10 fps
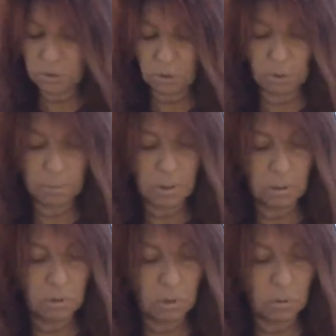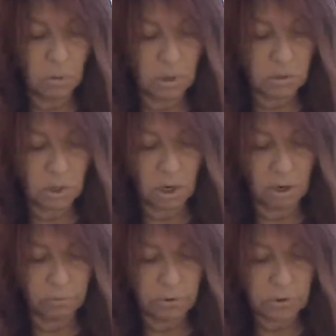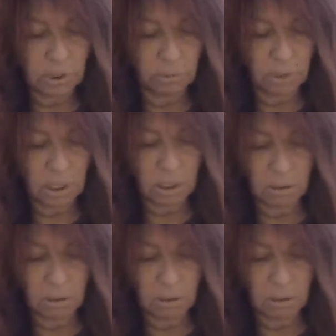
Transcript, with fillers: Scorpio, you want to offer something